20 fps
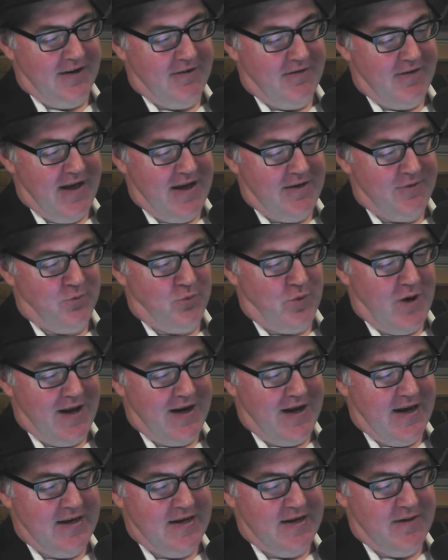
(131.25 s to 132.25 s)
Around
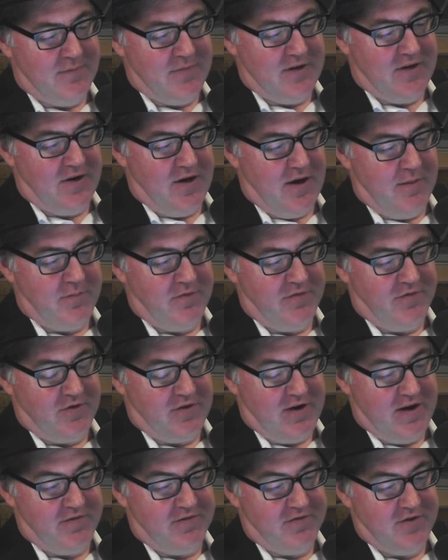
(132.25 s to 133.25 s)
1 a.m. the night
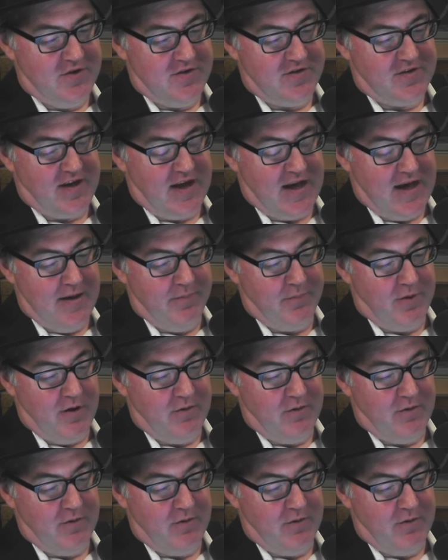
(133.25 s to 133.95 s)
before our first game,